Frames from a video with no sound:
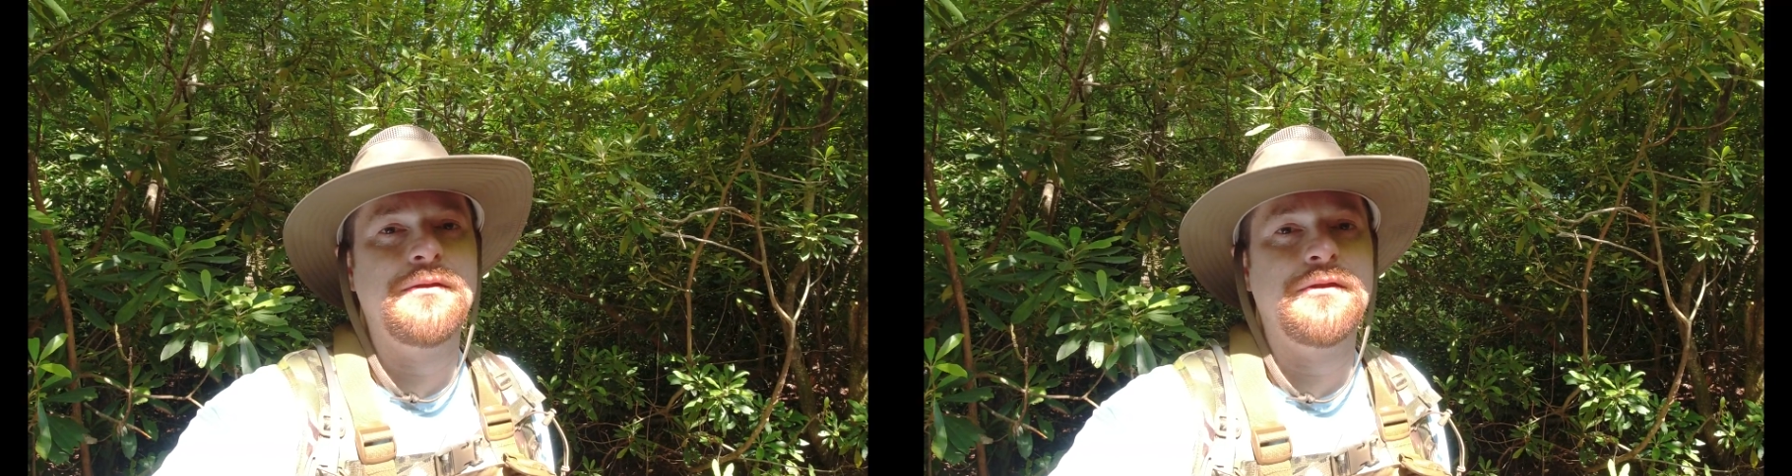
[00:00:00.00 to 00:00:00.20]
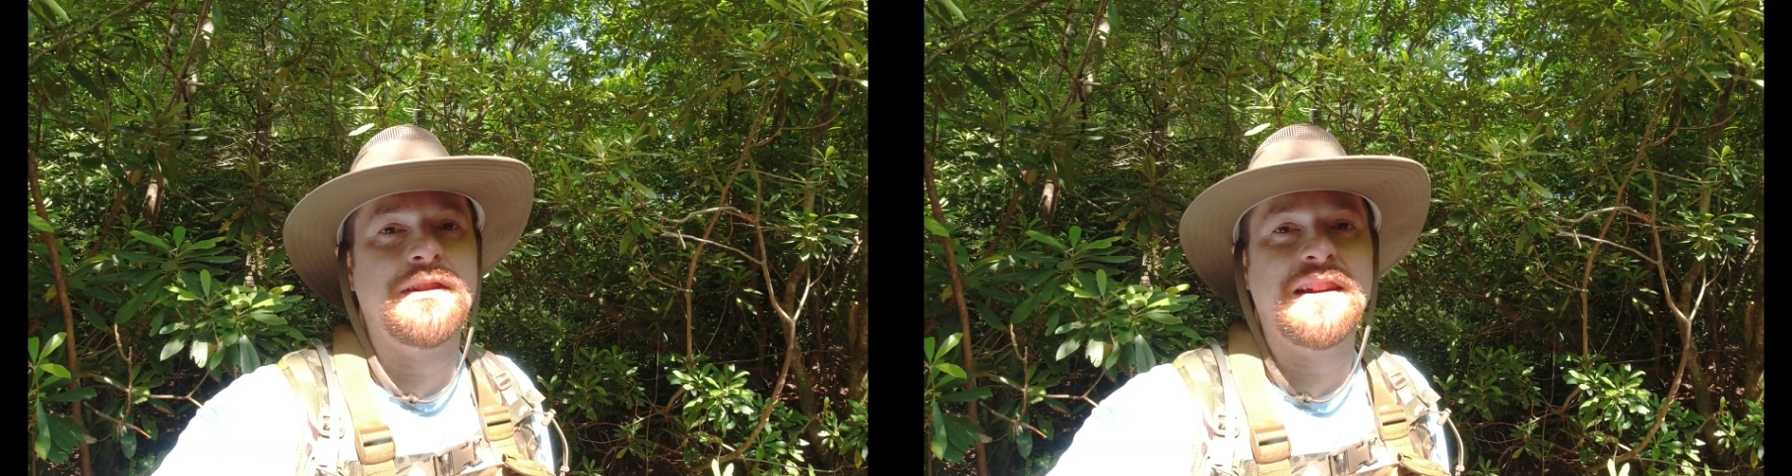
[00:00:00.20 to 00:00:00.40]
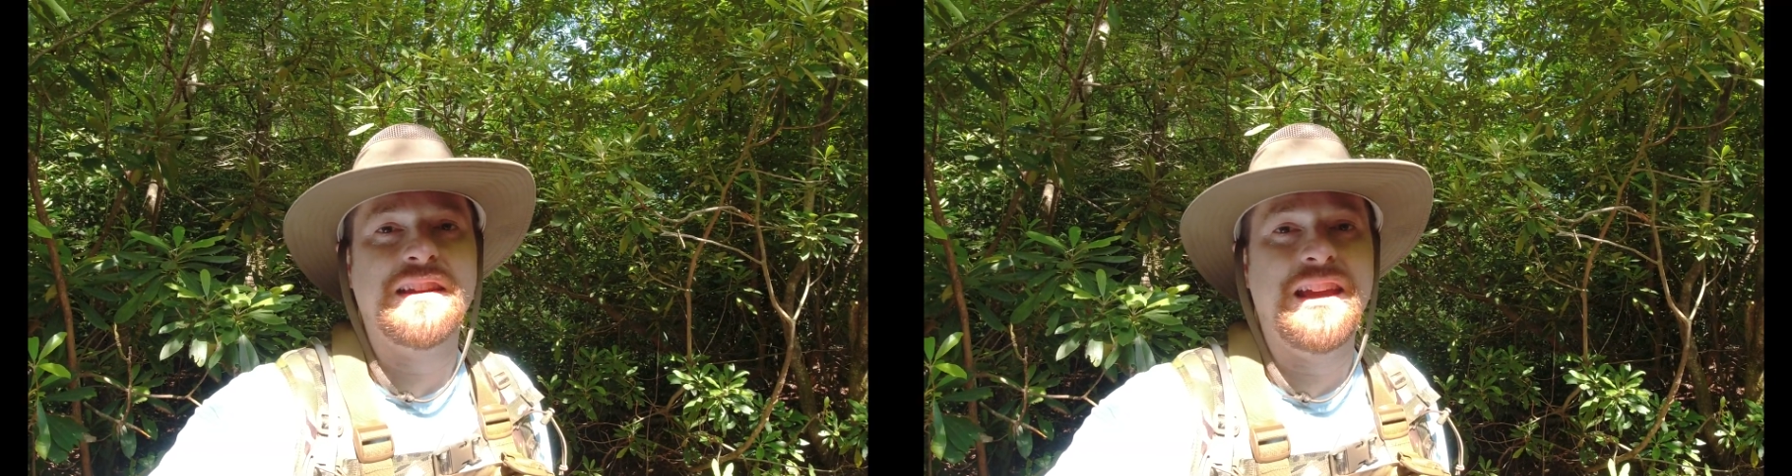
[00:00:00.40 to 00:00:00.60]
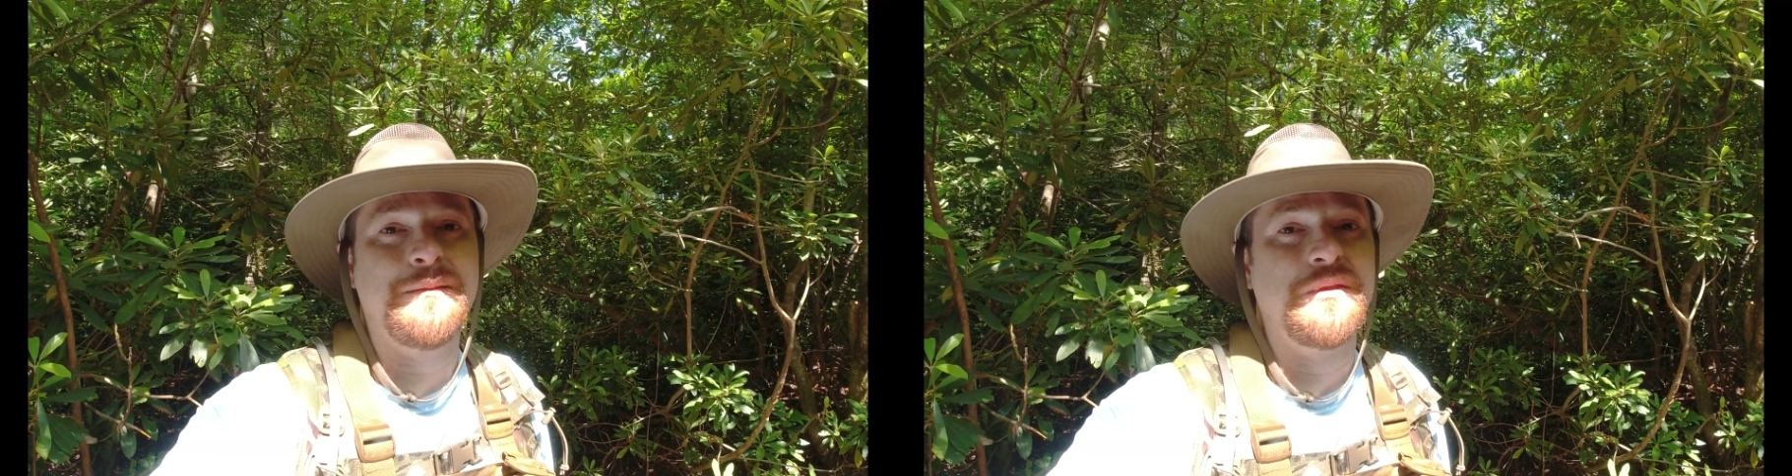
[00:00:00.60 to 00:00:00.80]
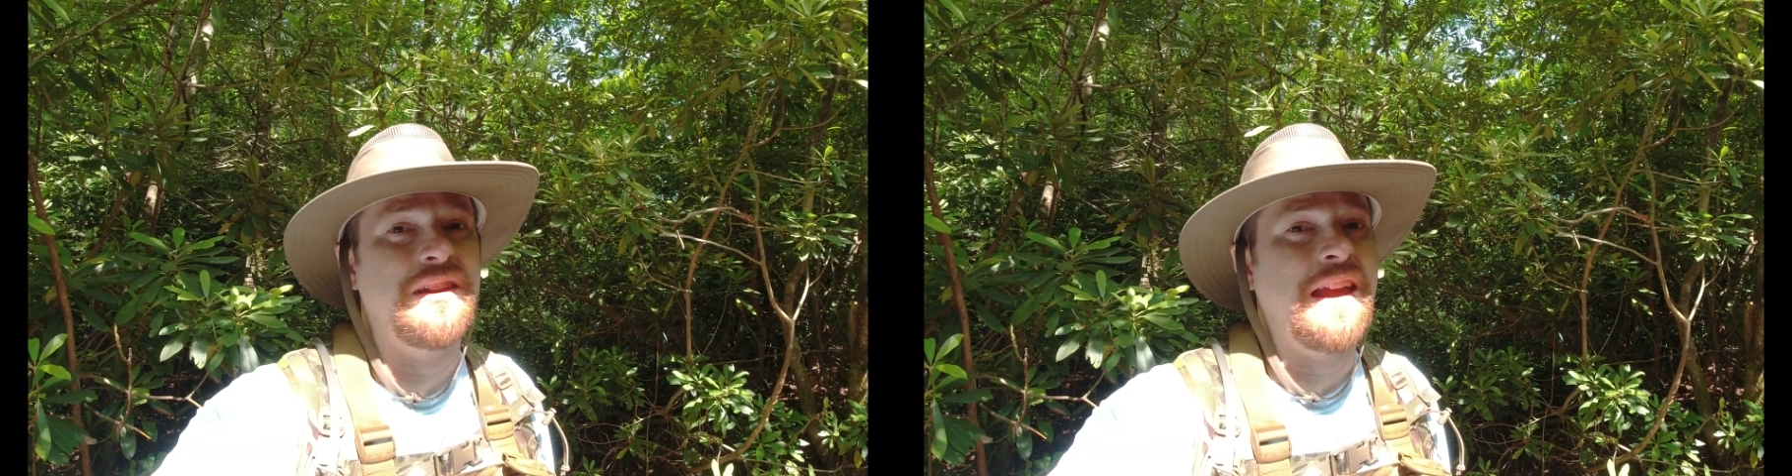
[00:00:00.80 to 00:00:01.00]
doing a lot of
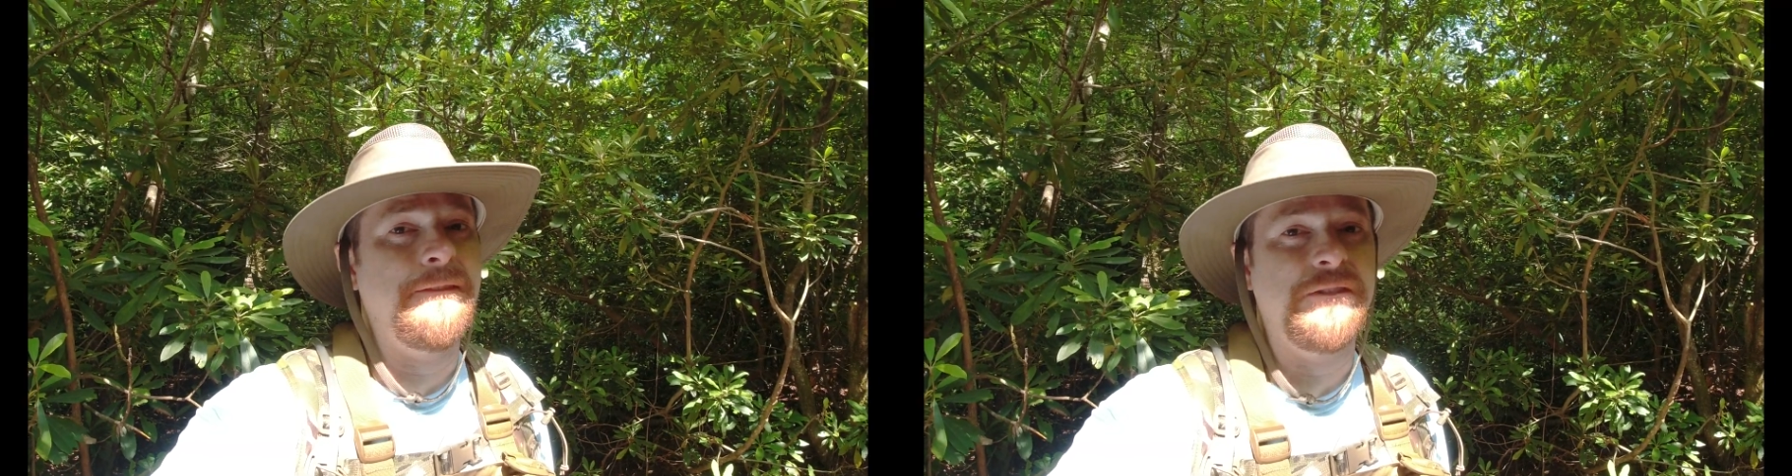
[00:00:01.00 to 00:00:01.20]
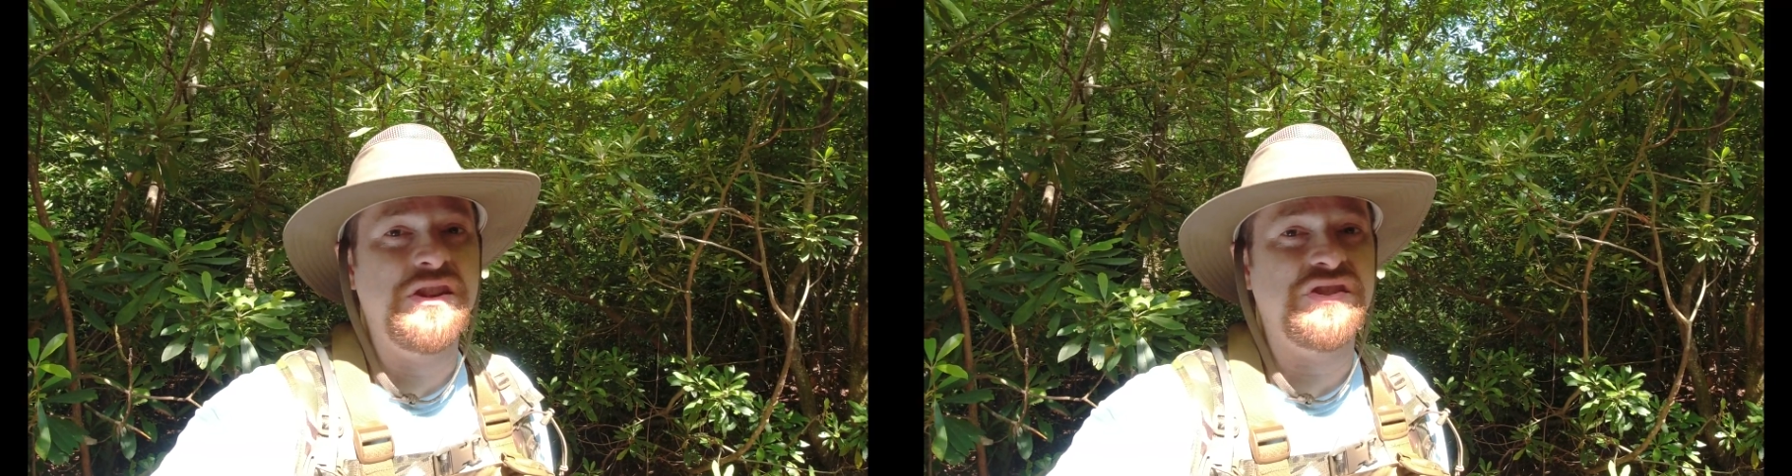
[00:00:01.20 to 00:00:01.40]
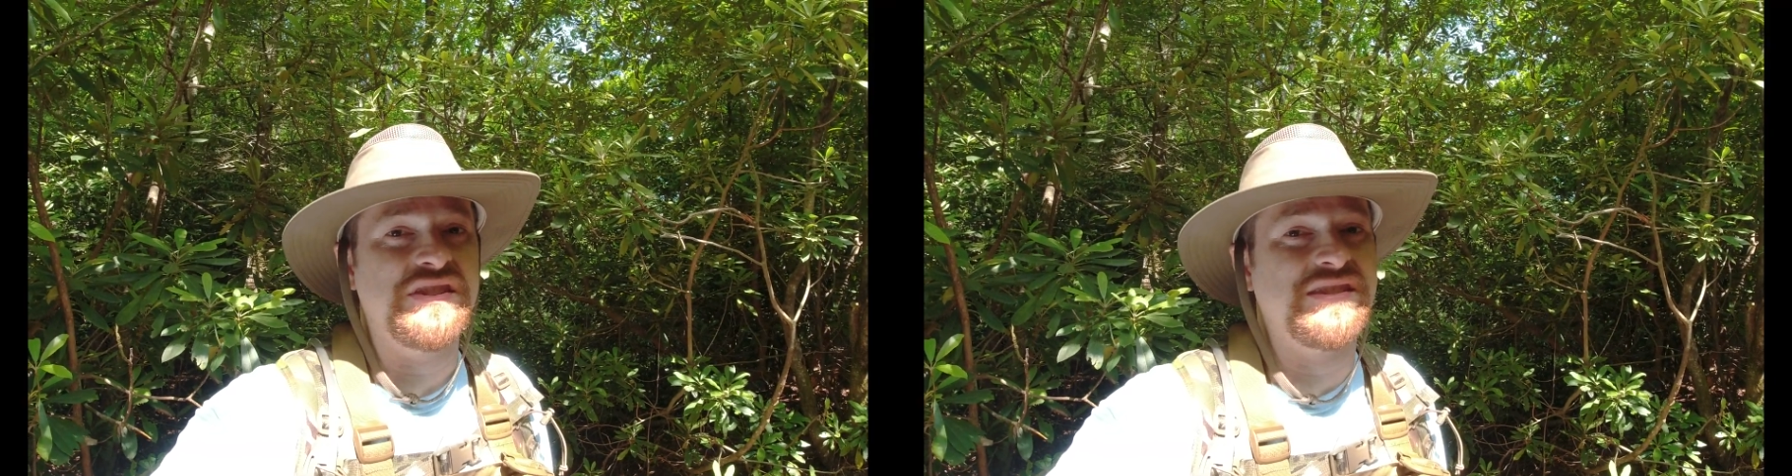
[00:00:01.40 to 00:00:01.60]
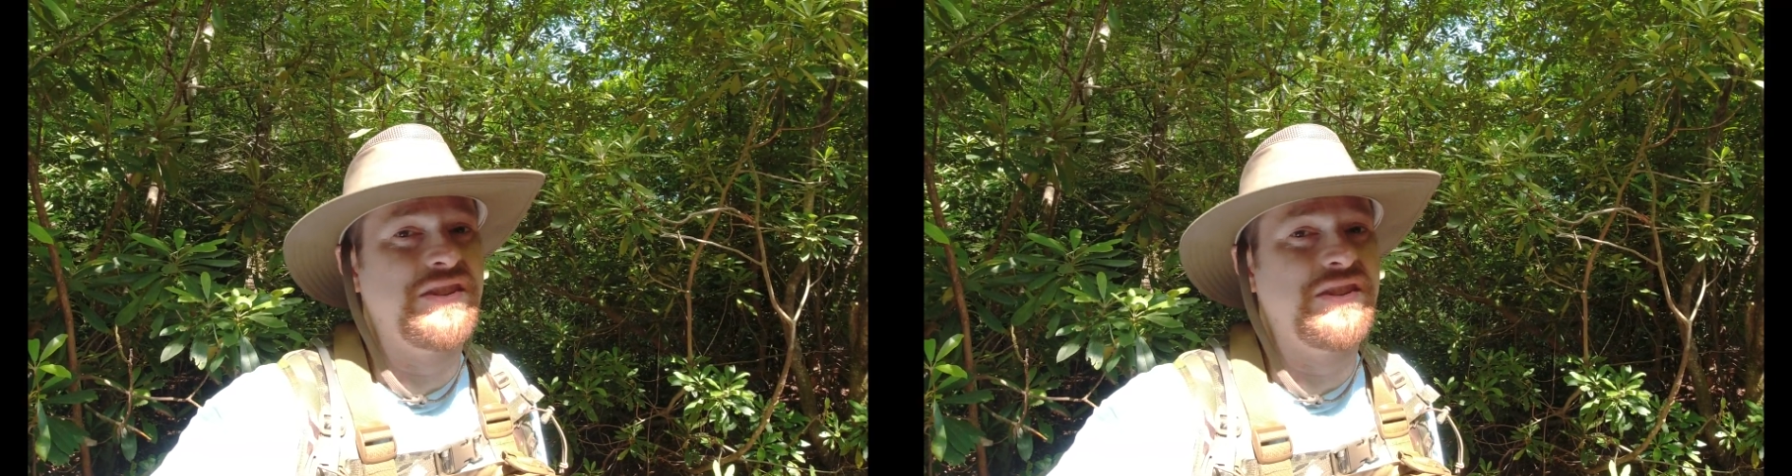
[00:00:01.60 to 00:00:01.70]
camping and fishing.